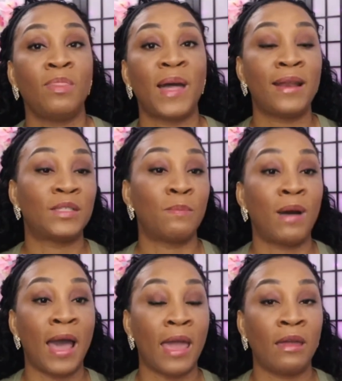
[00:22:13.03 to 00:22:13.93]
That is
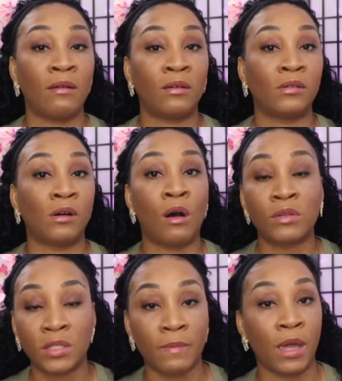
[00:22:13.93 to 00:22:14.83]
my
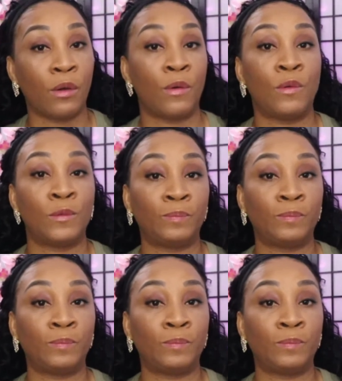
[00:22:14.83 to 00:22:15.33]
ultimate goal.